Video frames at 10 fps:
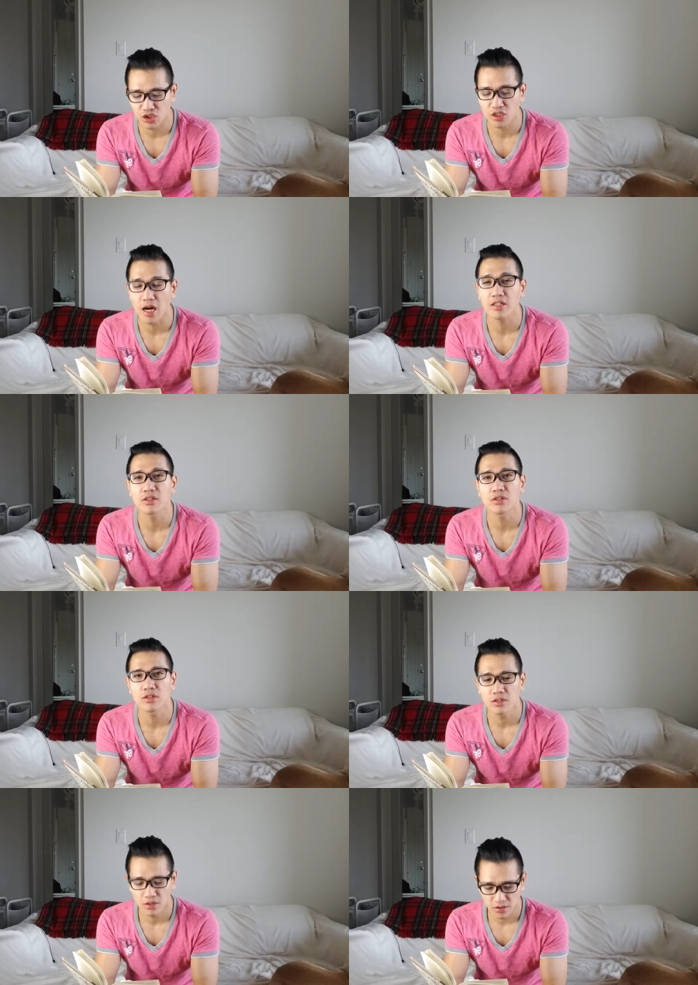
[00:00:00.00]
doctor
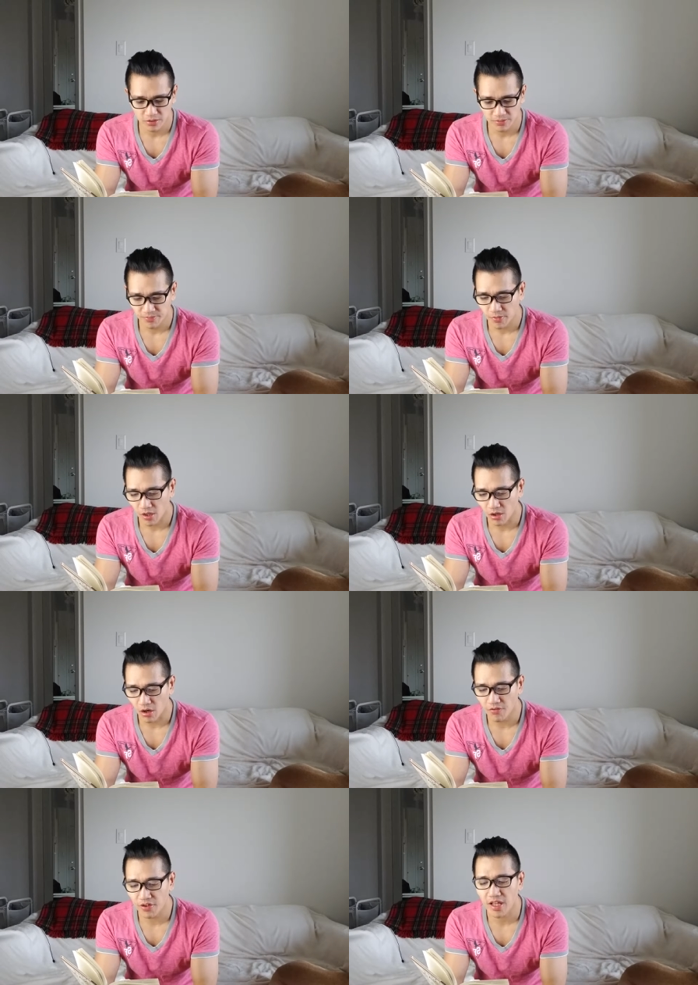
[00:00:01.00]

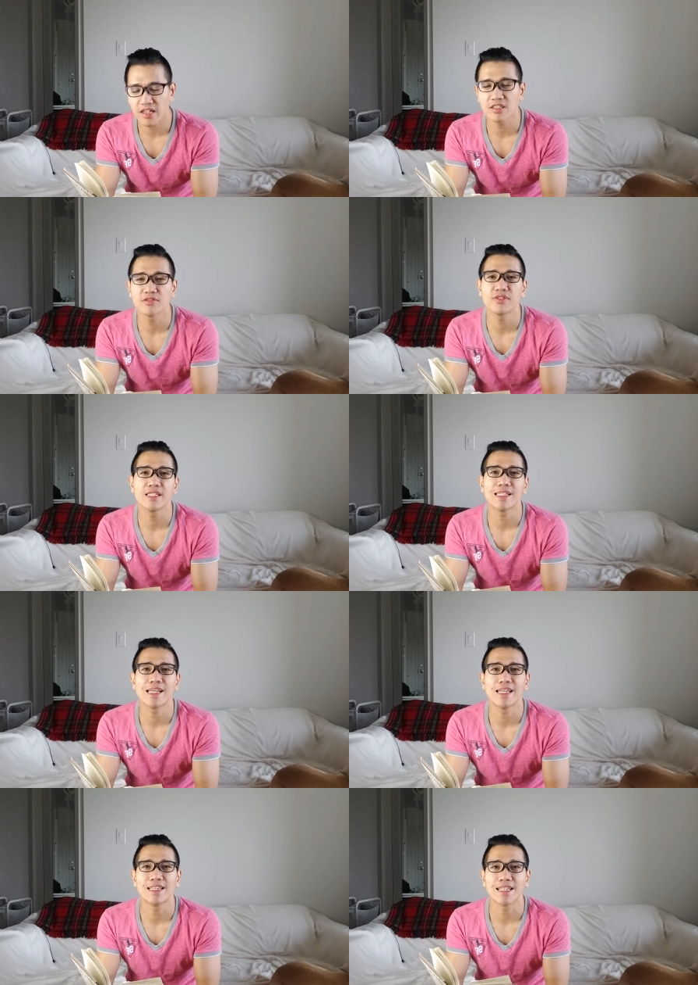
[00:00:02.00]
of philosophy
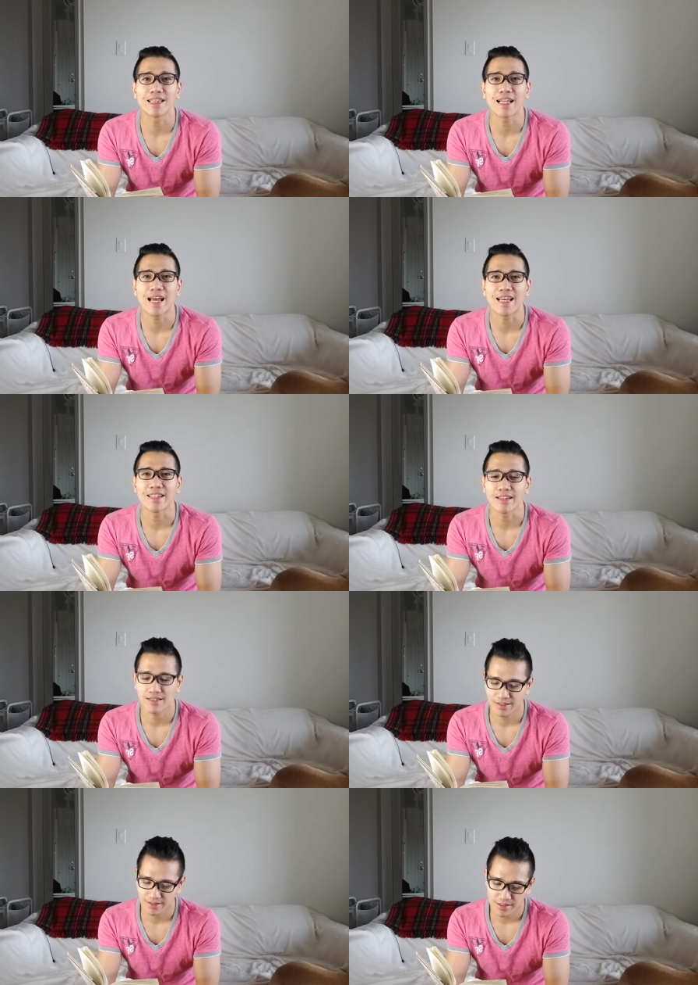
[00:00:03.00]
in the land.
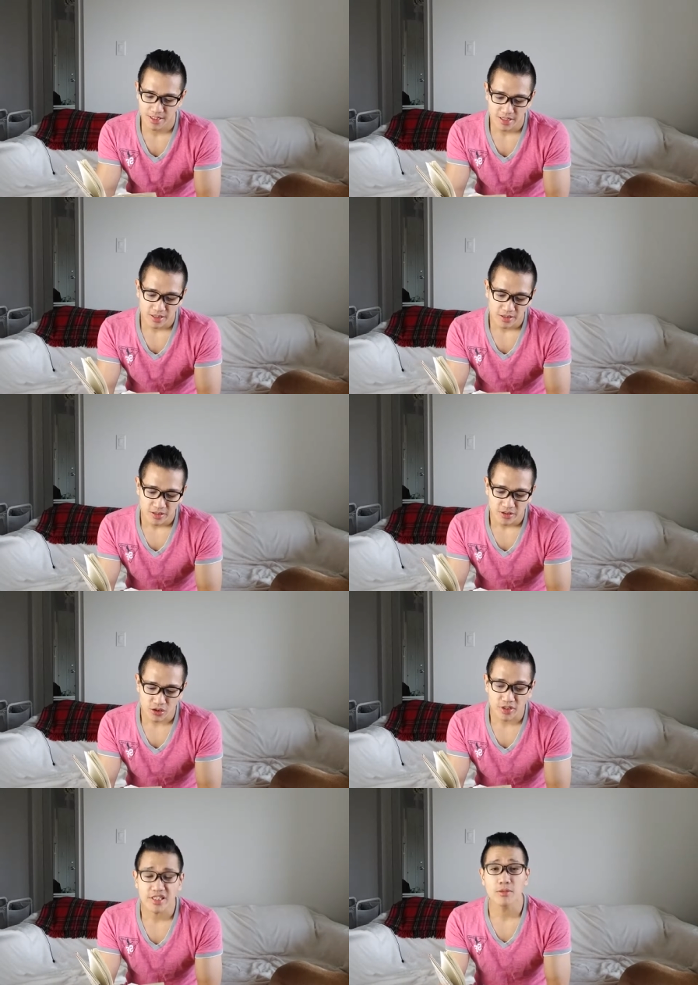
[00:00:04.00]

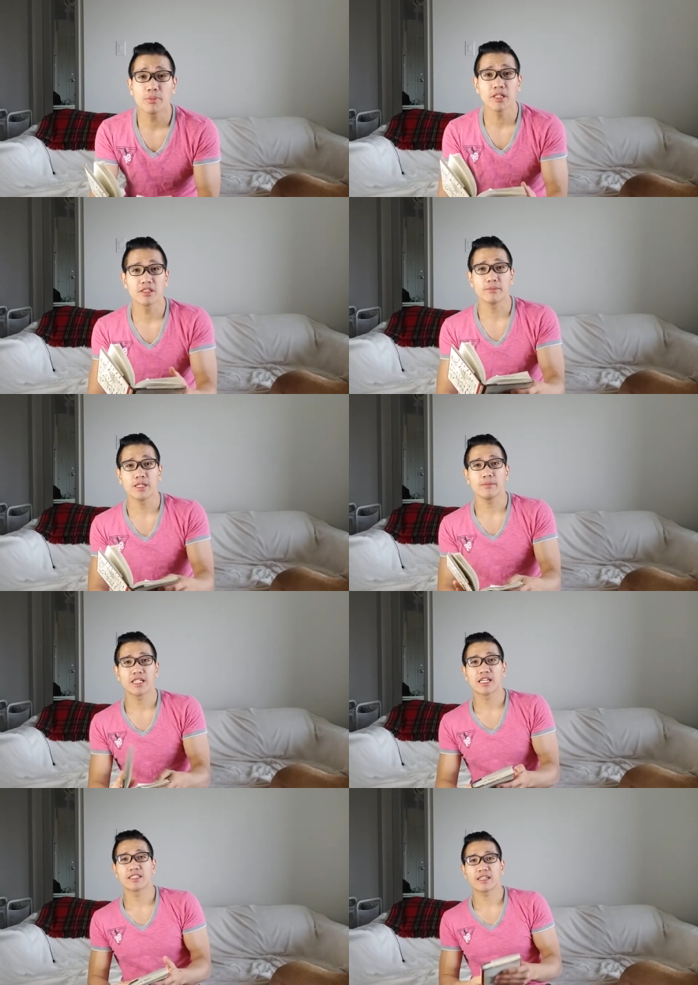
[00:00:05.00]
So this appealed to me
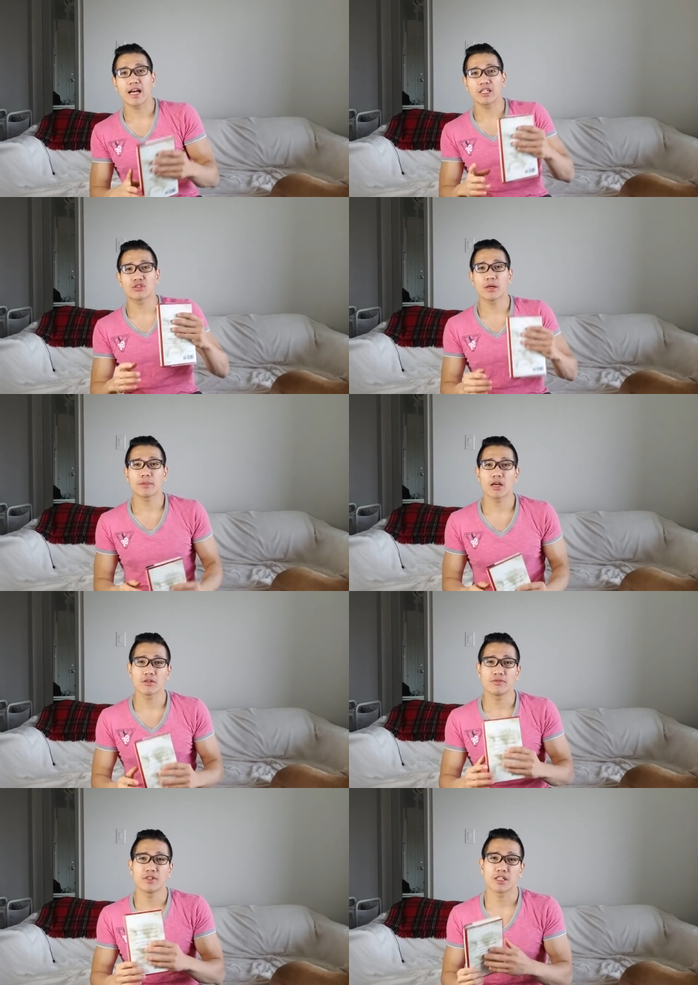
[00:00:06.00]
because I dropped out
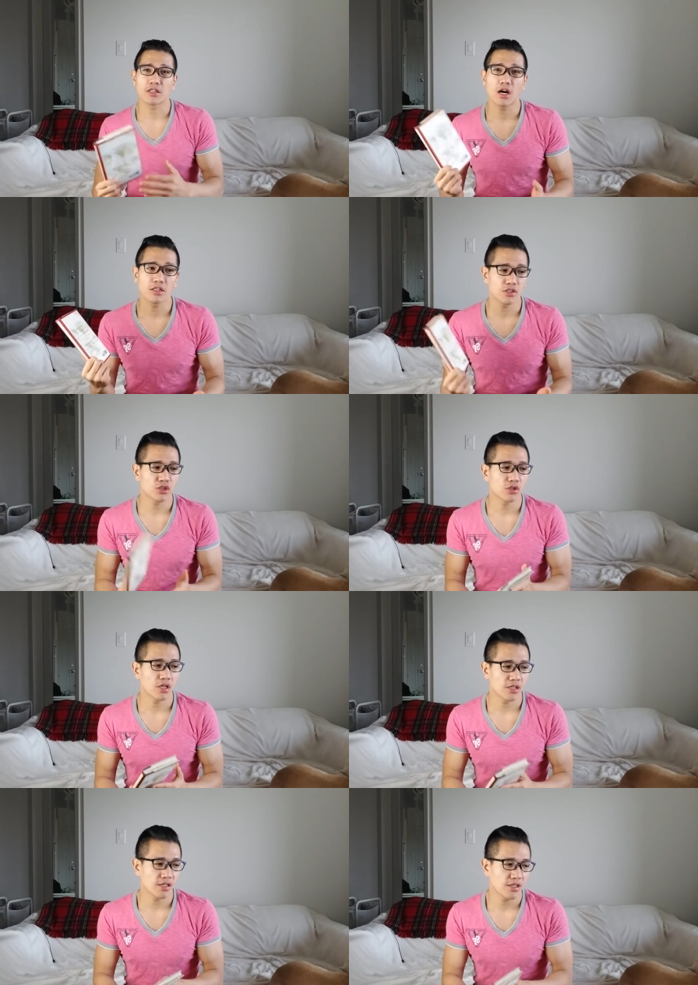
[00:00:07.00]
of uh, college
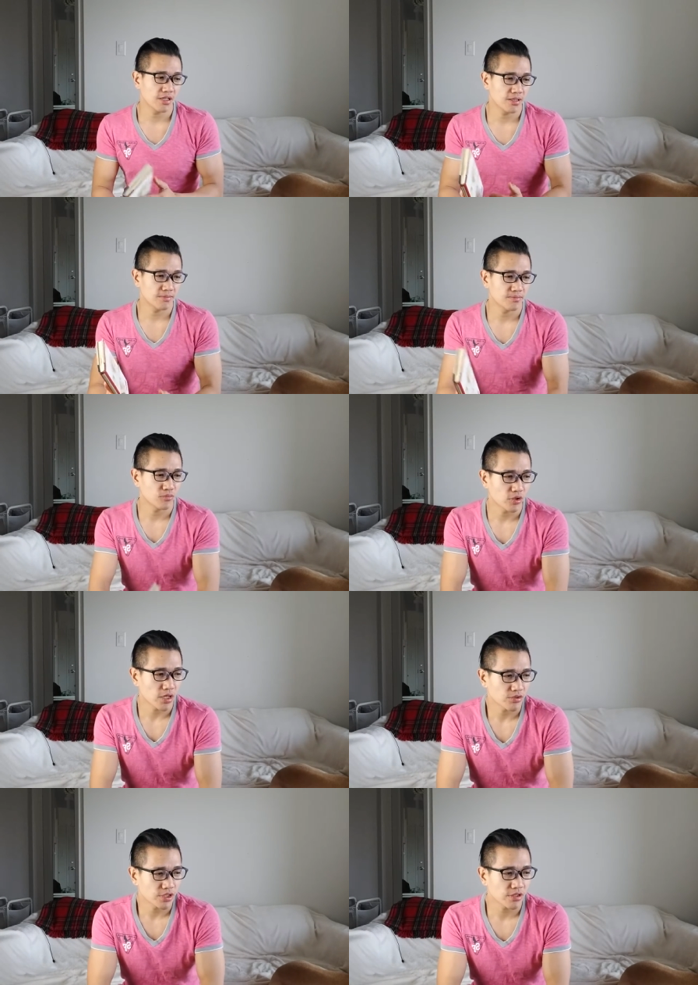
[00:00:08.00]
um, when I
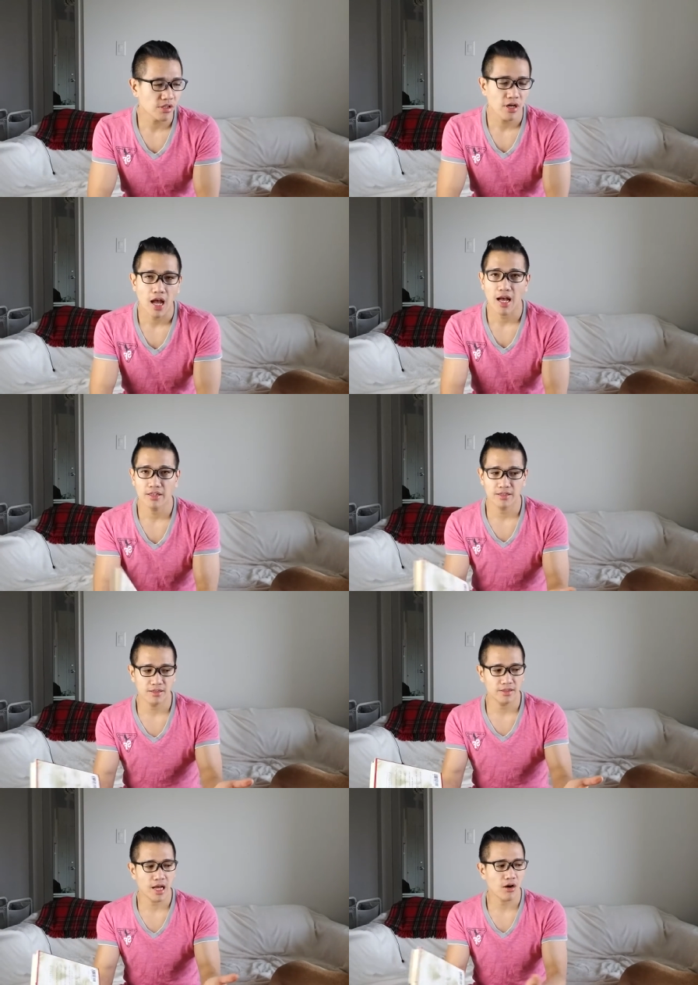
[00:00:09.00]
was younger. I,
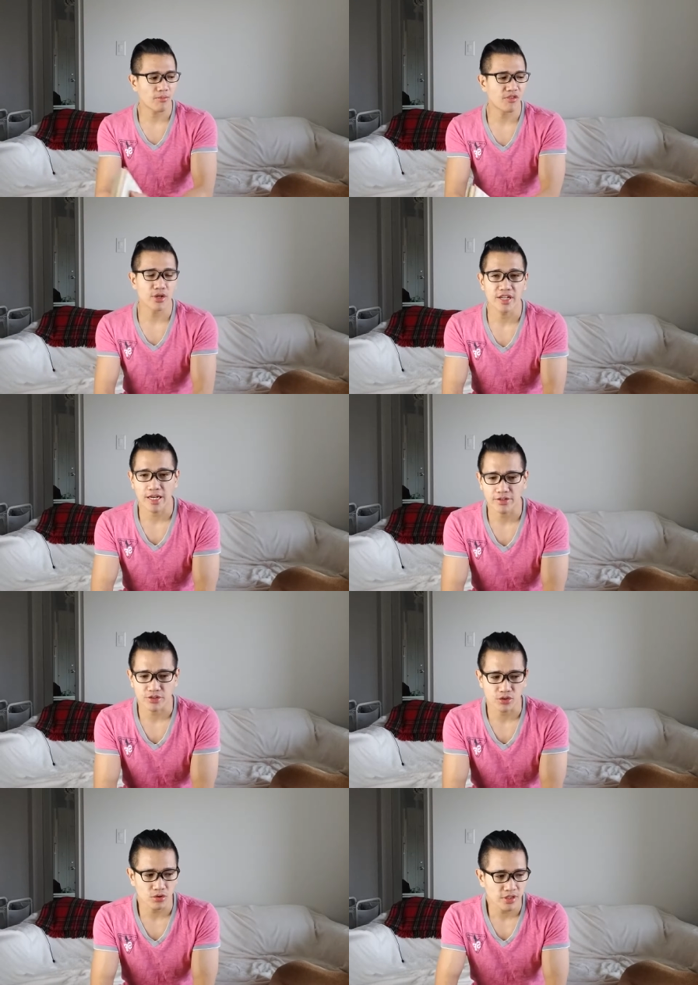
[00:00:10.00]
now I'm 39
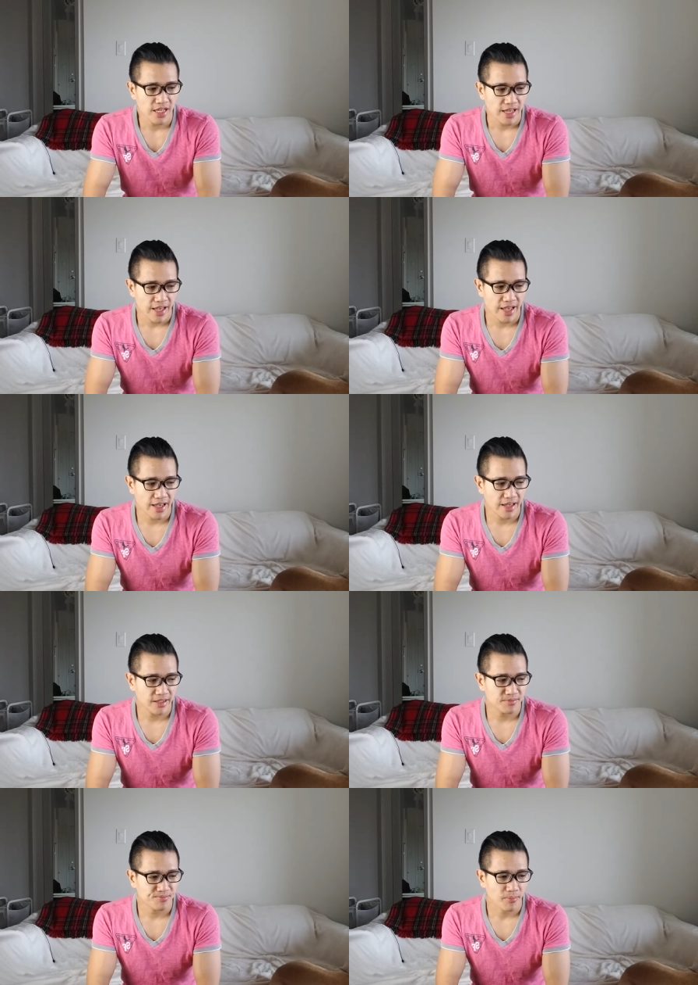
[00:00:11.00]
years old, and